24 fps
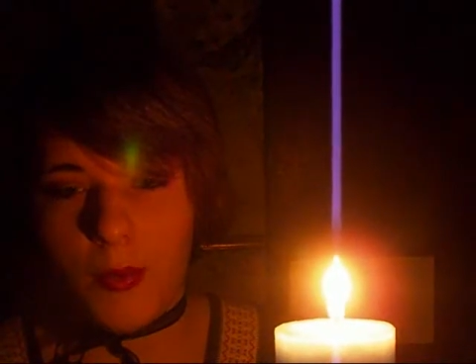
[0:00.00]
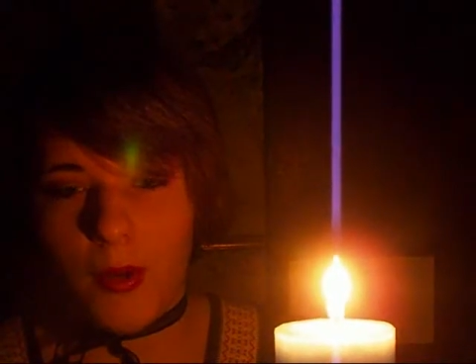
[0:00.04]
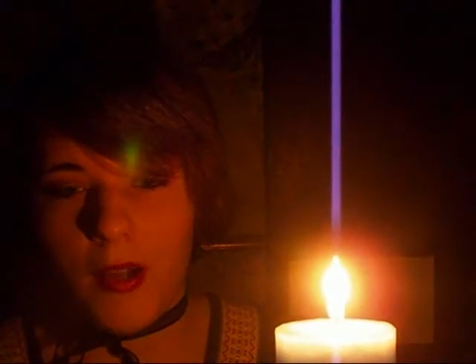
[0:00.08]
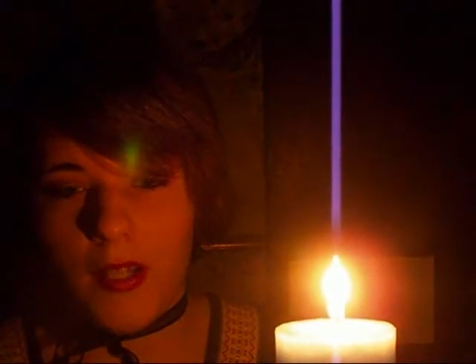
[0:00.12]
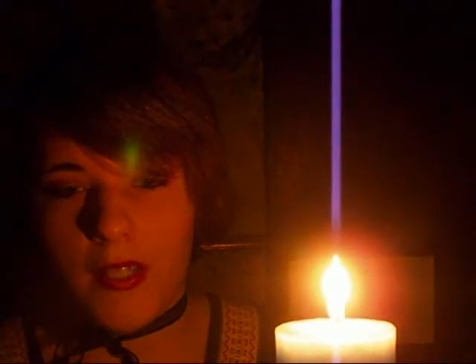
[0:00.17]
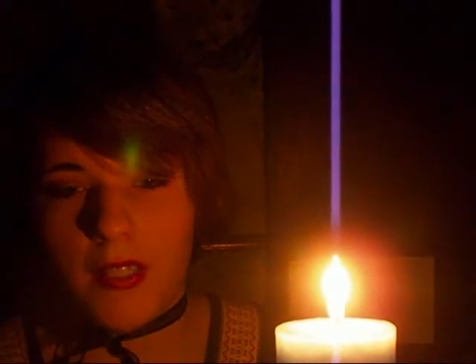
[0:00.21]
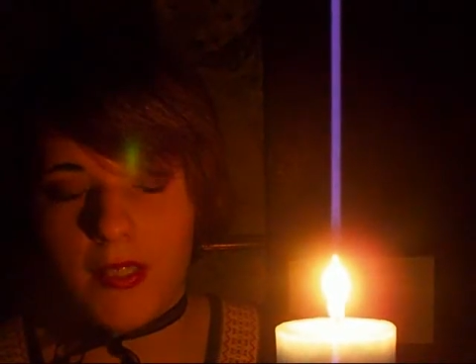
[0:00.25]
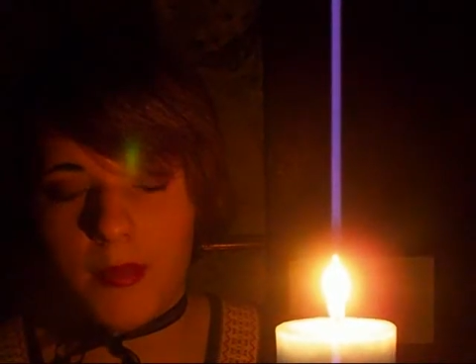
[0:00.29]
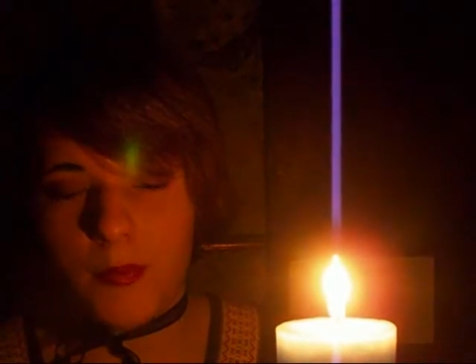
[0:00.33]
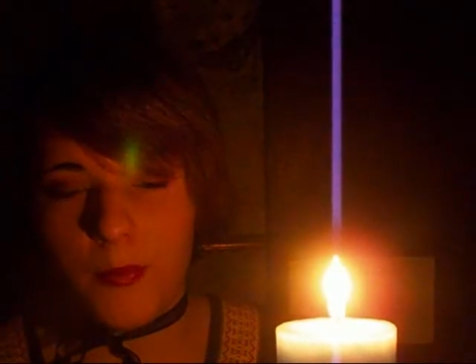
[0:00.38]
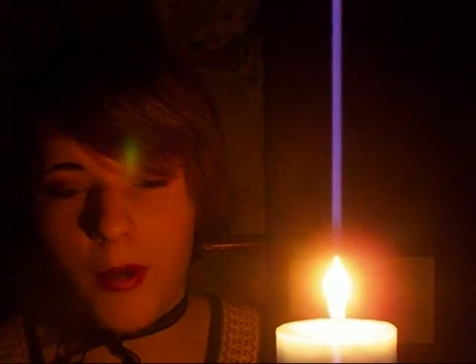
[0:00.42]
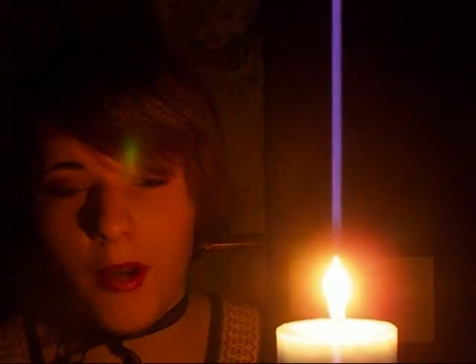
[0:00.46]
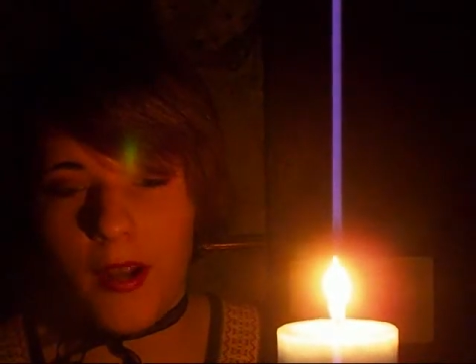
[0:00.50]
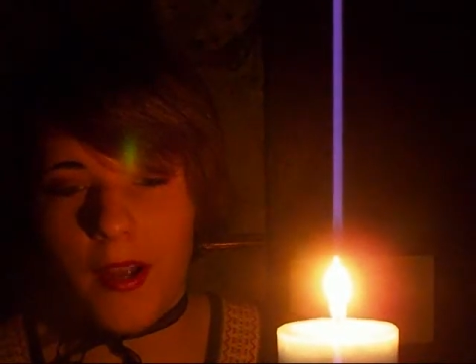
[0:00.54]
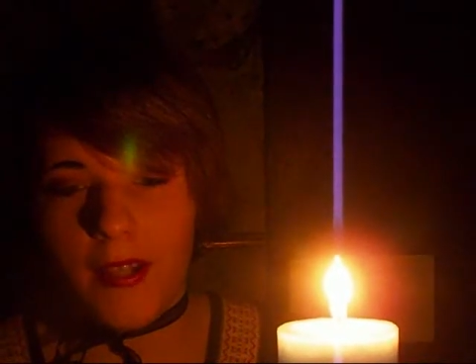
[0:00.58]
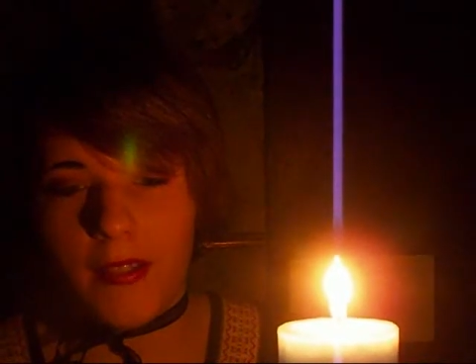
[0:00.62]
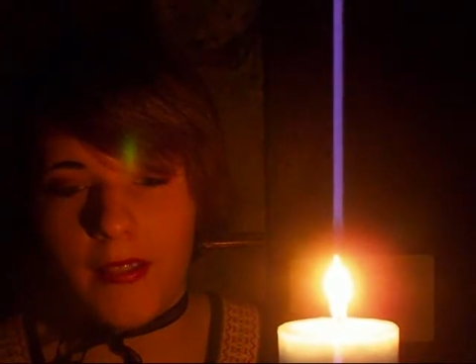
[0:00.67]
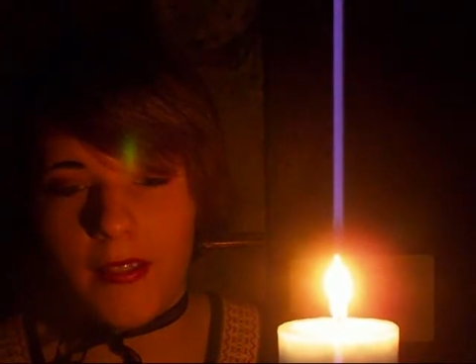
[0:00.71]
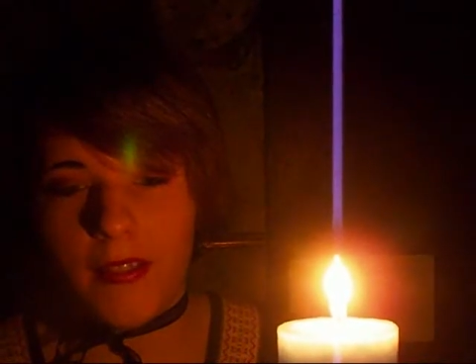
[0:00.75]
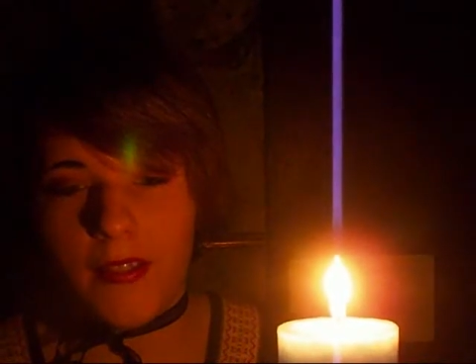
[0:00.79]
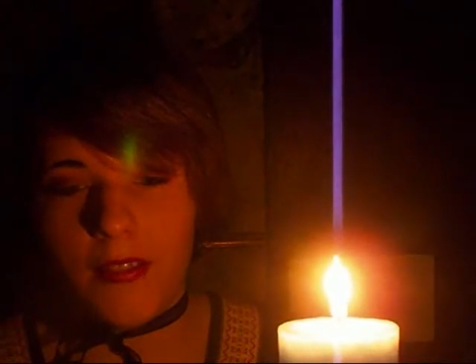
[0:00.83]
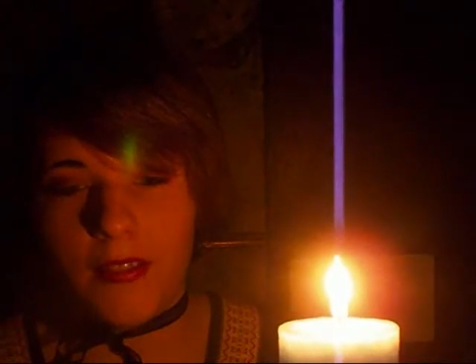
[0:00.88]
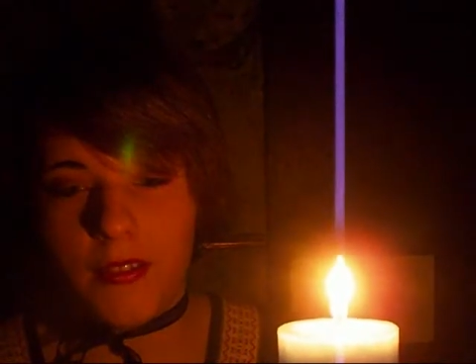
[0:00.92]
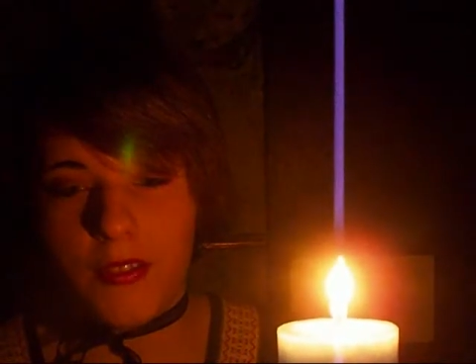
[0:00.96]
brought his
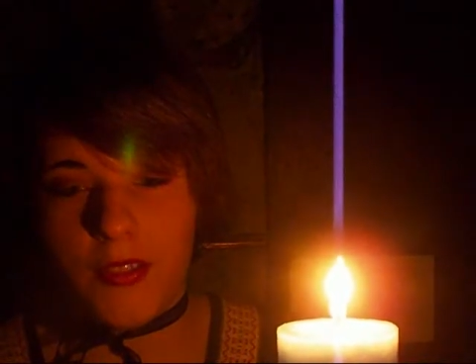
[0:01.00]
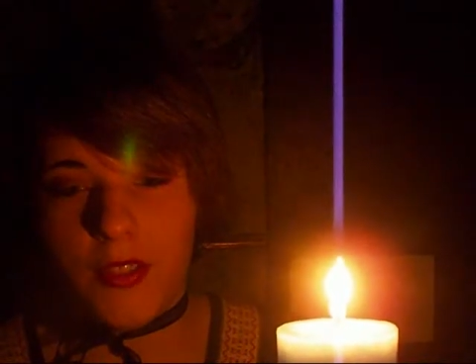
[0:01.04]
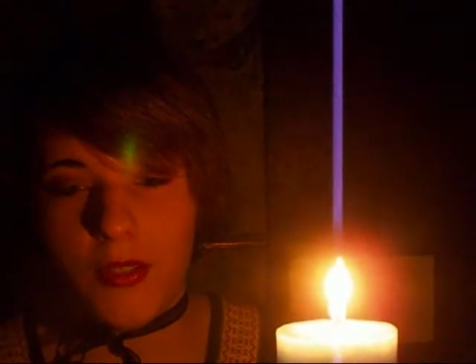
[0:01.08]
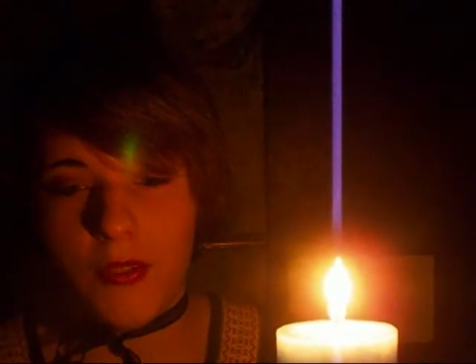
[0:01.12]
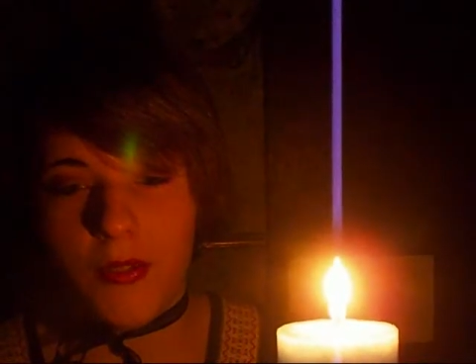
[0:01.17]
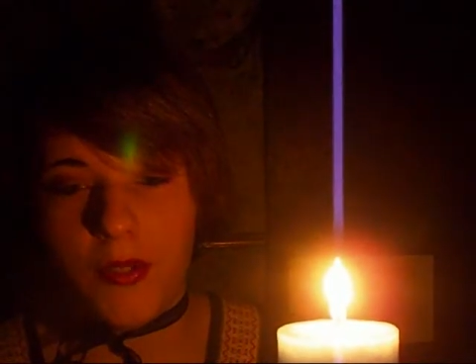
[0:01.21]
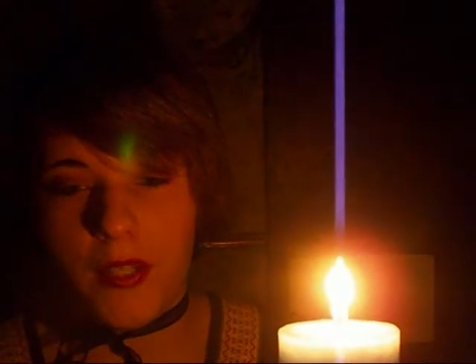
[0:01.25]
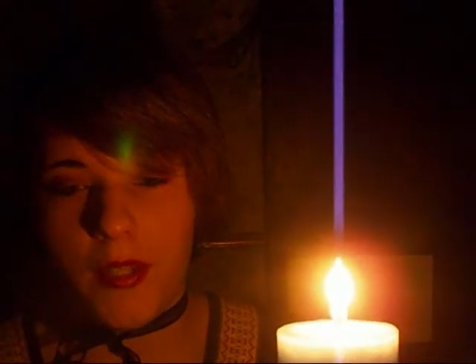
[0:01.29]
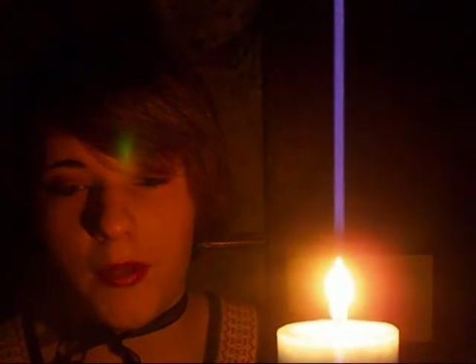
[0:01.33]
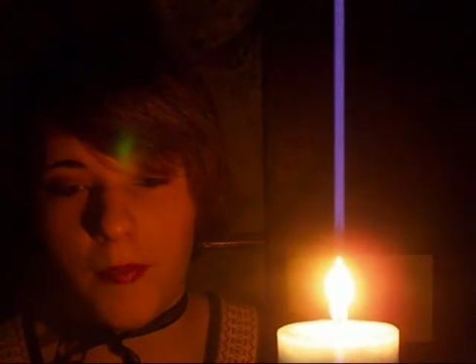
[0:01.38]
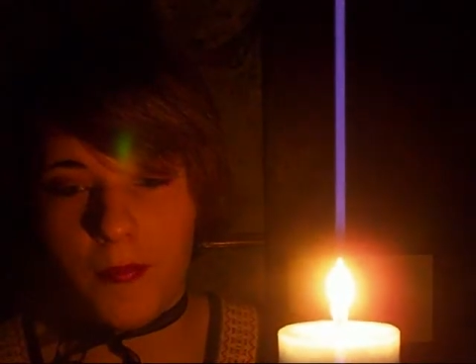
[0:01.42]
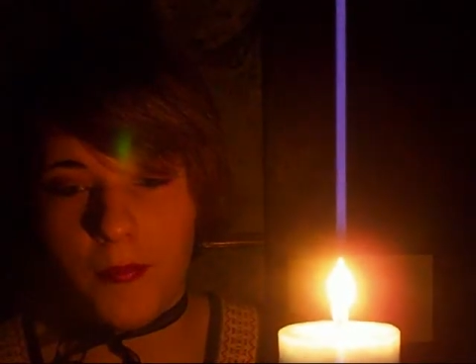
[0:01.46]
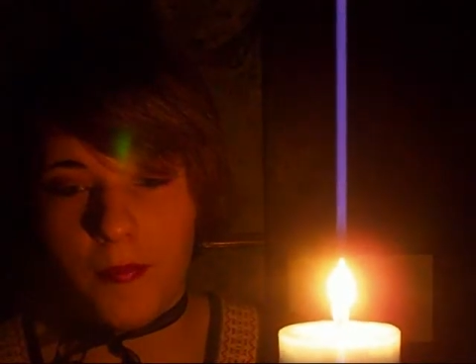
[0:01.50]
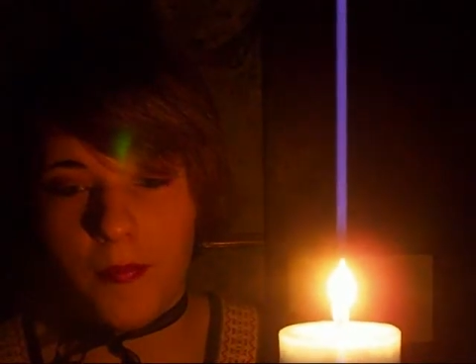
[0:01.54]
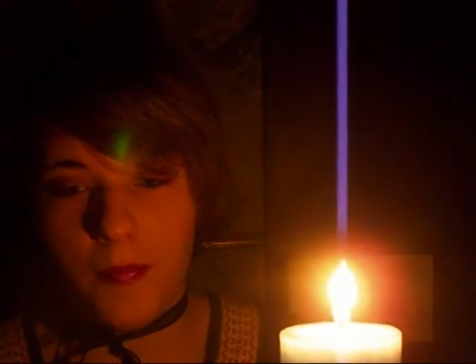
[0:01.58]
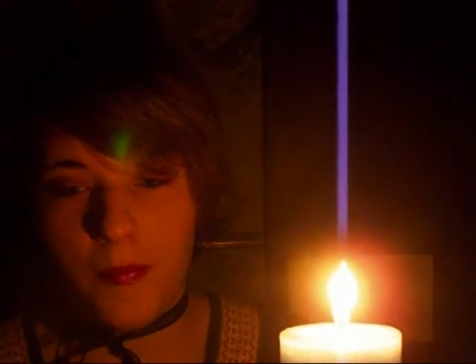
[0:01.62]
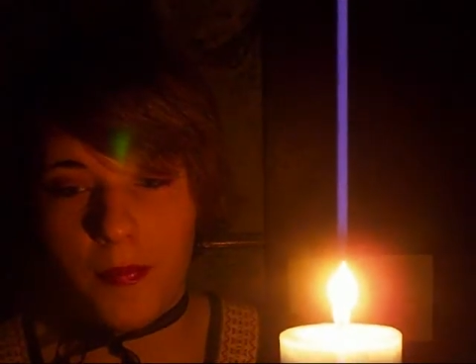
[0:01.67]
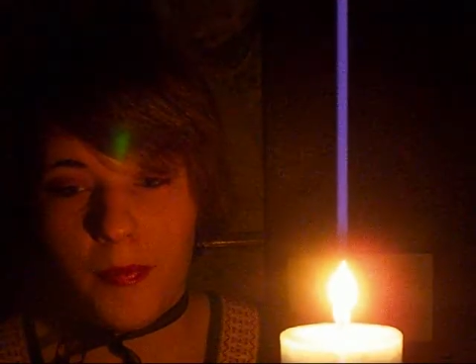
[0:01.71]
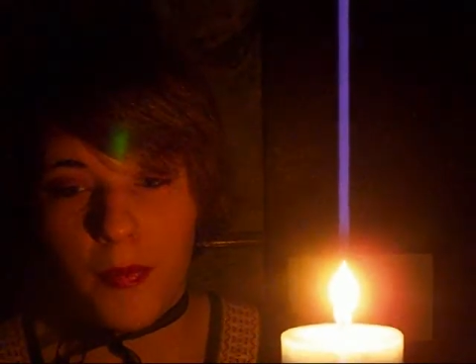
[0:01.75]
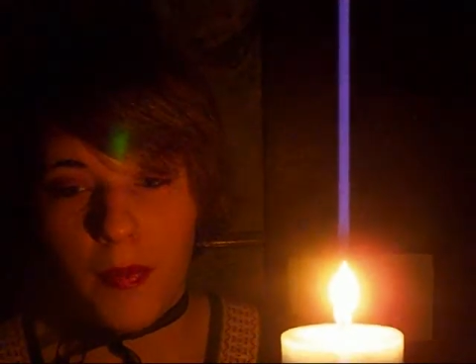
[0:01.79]
bride nearer to him.